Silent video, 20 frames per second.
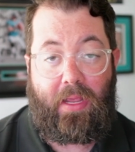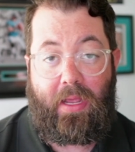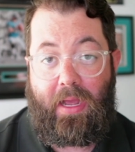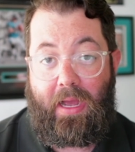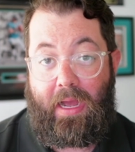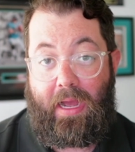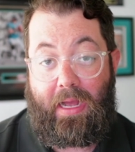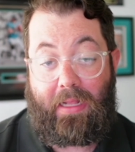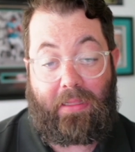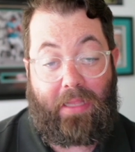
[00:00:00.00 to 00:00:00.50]

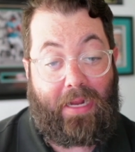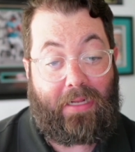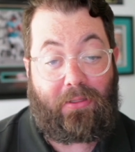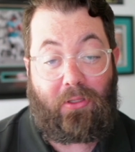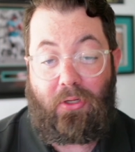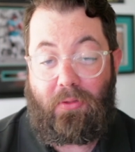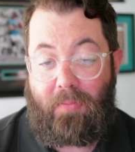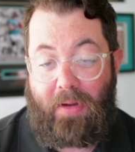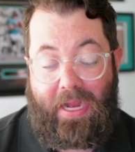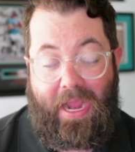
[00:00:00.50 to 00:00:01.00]
I like
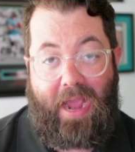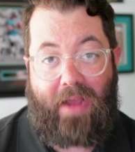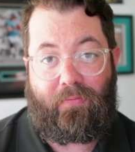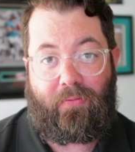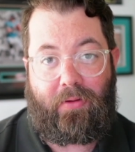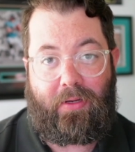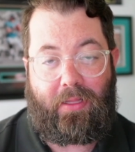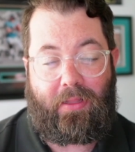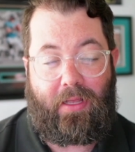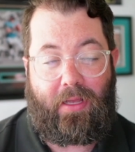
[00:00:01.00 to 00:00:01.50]
Luke
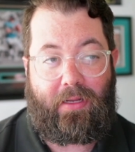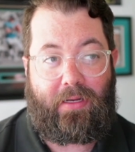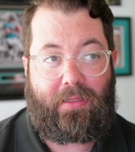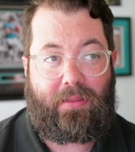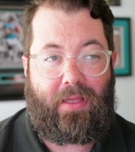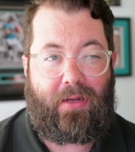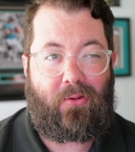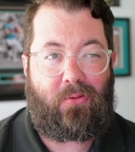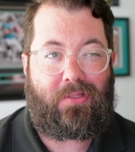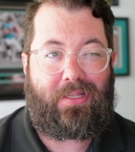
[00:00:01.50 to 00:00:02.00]
McCaffrey a lot. I
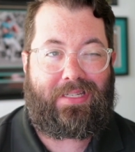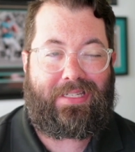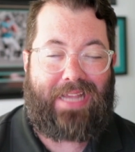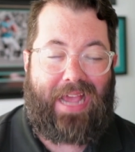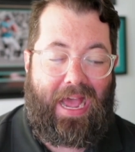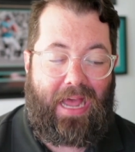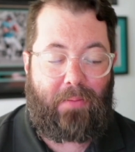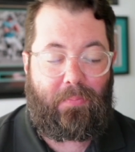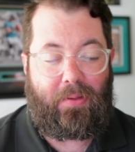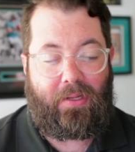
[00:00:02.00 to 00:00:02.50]
thought it was a
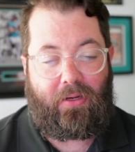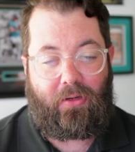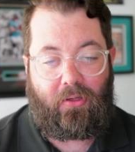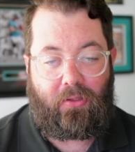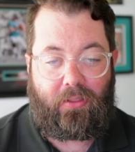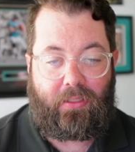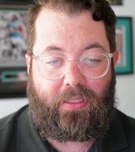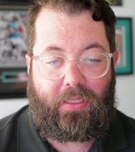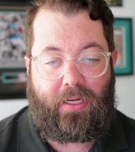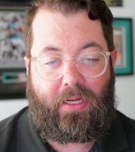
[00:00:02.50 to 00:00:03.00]
tad bit
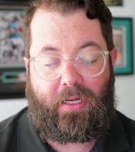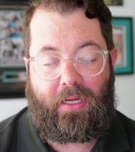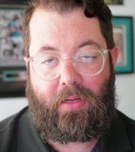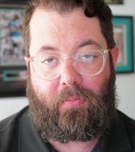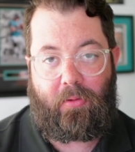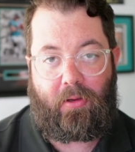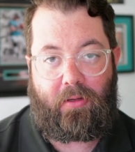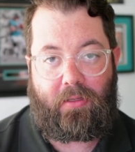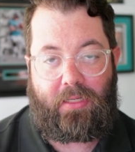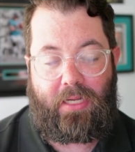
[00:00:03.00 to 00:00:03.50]
early getting him
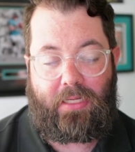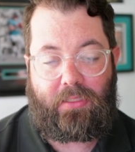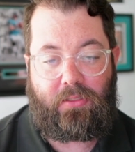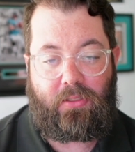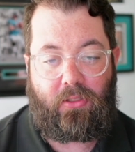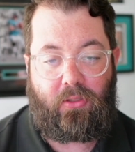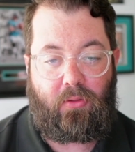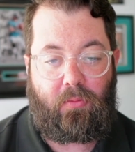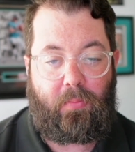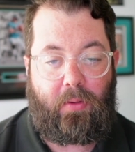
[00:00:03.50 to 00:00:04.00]
on day
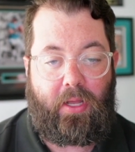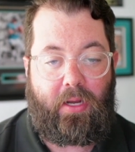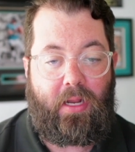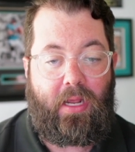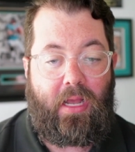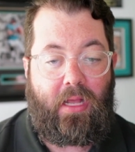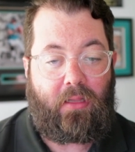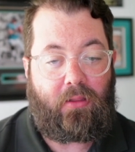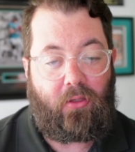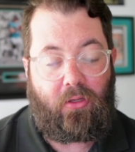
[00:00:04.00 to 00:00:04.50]
2, but
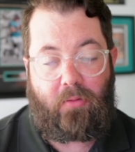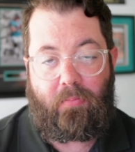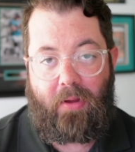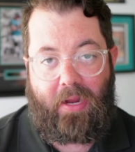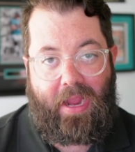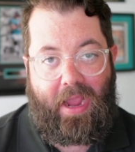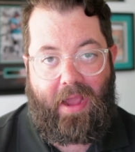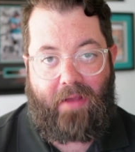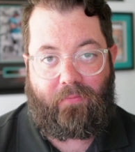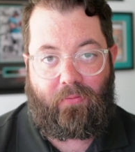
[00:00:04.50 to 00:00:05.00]
Luke
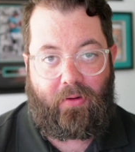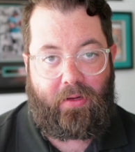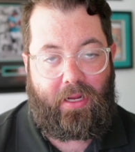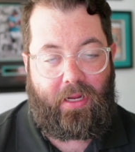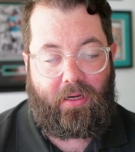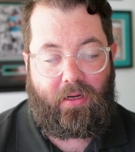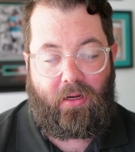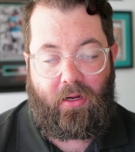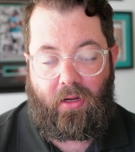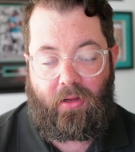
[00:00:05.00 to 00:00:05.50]
McCaffrey, a
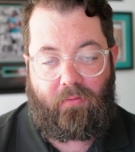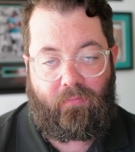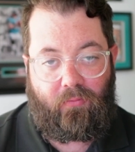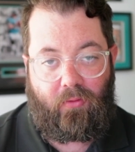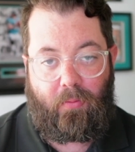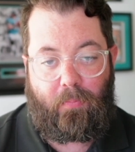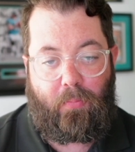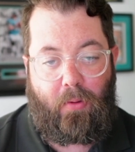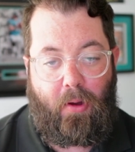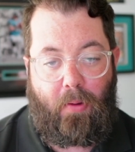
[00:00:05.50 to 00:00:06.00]
good
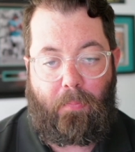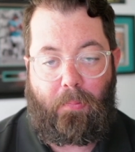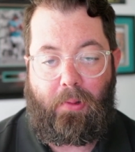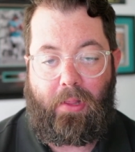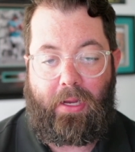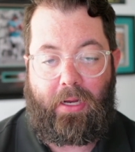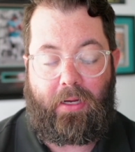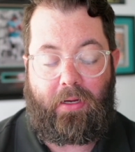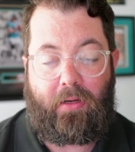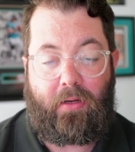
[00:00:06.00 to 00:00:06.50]
football
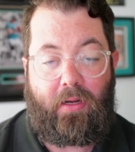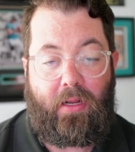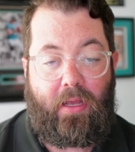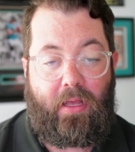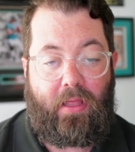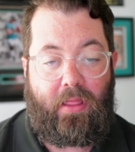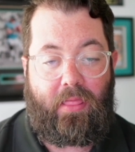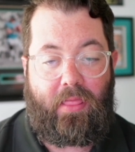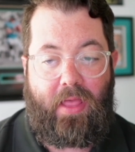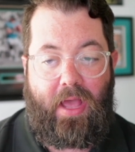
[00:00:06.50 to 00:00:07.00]
player
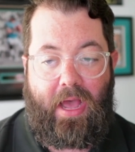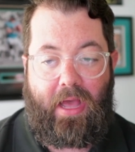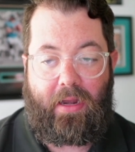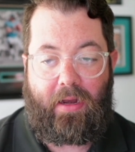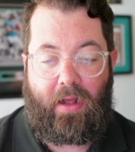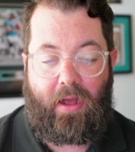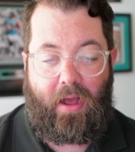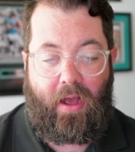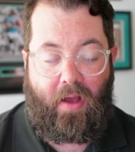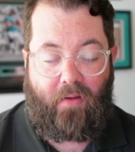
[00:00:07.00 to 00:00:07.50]
that
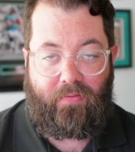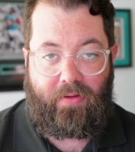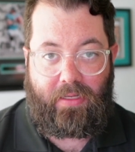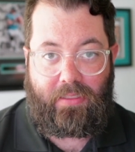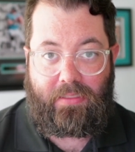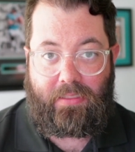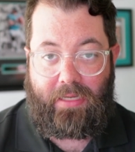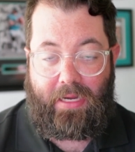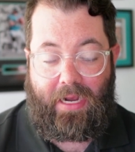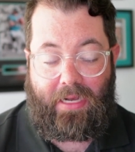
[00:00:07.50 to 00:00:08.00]

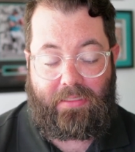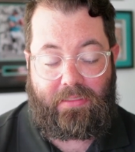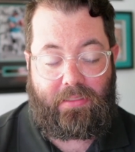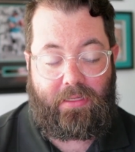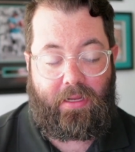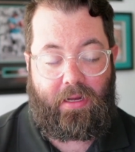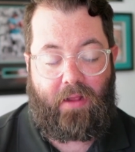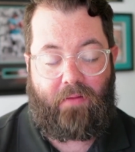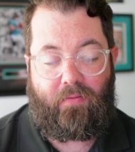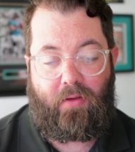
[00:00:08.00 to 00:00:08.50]
obviously has the
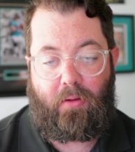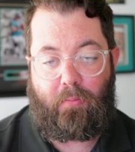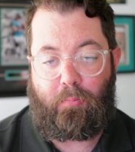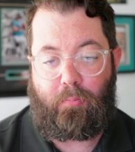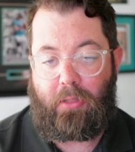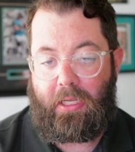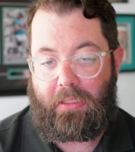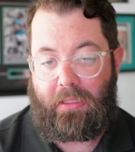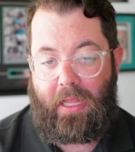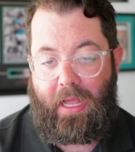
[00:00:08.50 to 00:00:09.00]
NFL
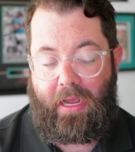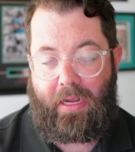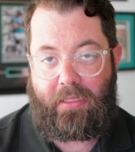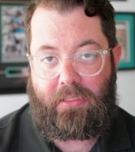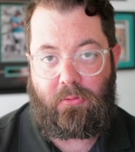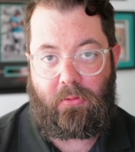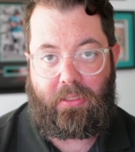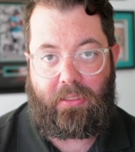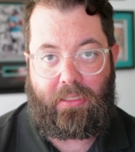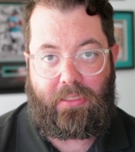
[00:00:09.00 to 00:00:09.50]
bloodlines,
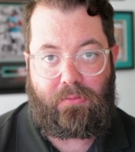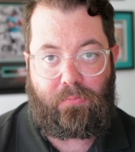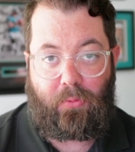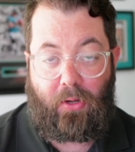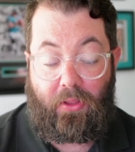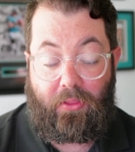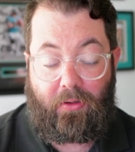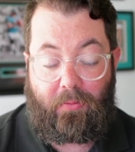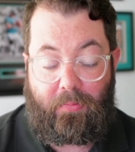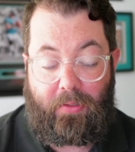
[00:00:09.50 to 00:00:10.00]
with his
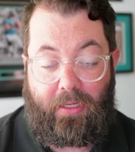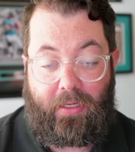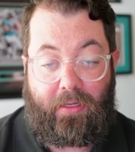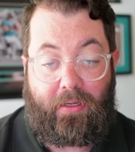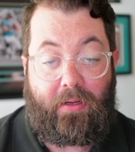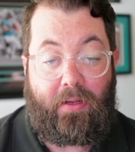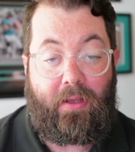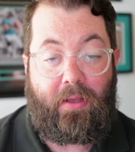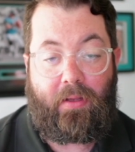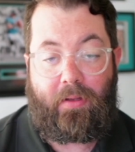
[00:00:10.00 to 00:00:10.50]
brother being
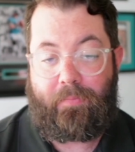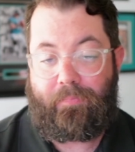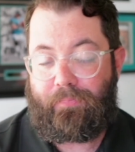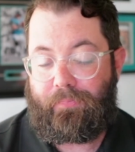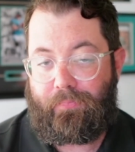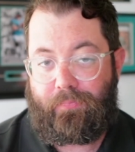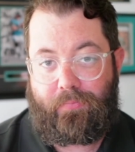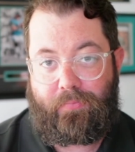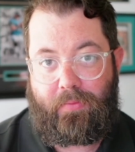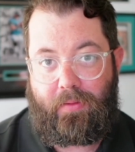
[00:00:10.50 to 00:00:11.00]

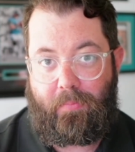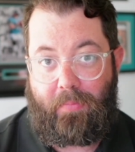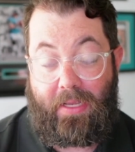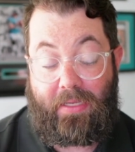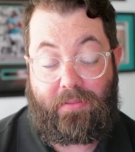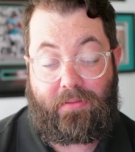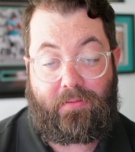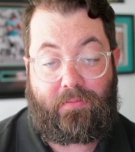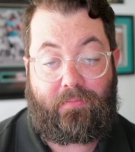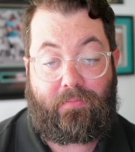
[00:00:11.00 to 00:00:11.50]
the
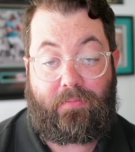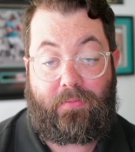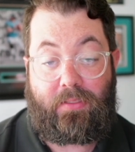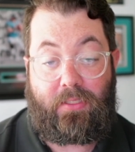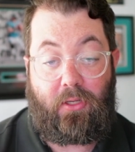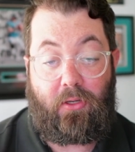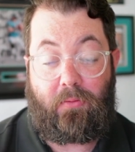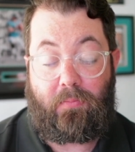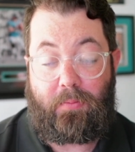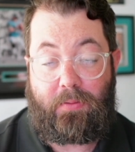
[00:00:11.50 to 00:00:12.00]
best
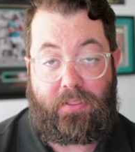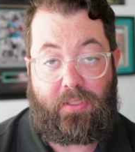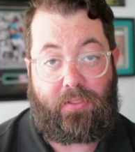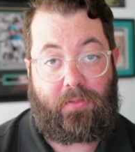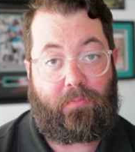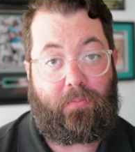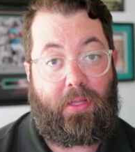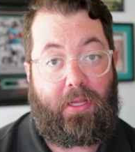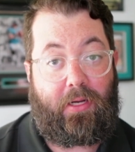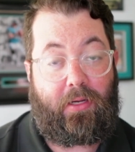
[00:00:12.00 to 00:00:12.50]
skill
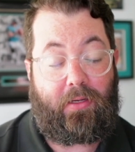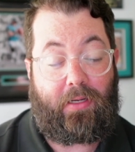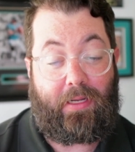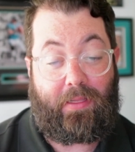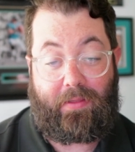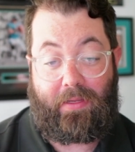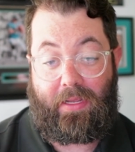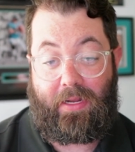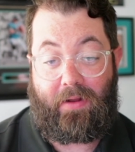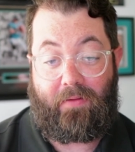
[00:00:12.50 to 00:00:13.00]
position player in
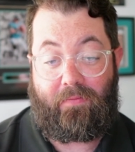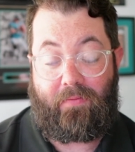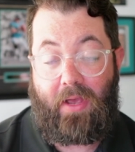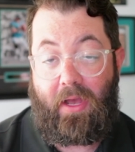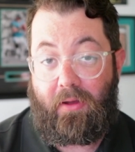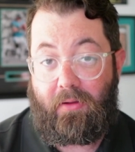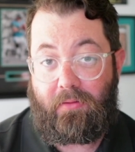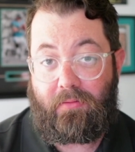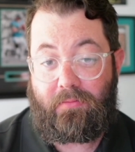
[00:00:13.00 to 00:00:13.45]
the NFL.